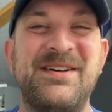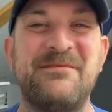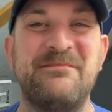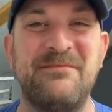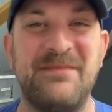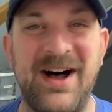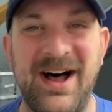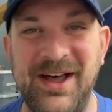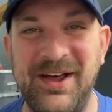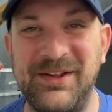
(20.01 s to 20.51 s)

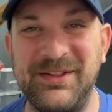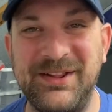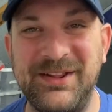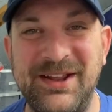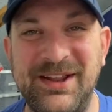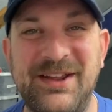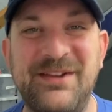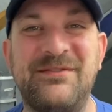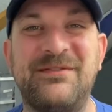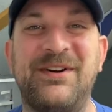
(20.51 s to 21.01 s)

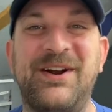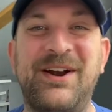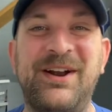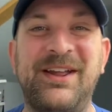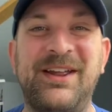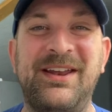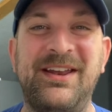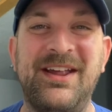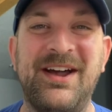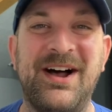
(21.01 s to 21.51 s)
mildly
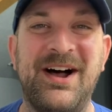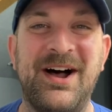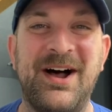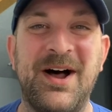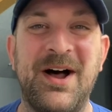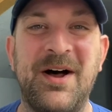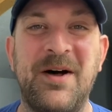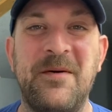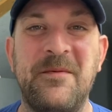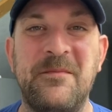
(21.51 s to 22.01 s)
converted
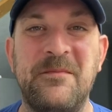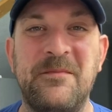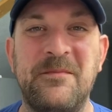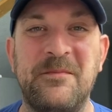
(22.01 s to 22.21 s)
uh,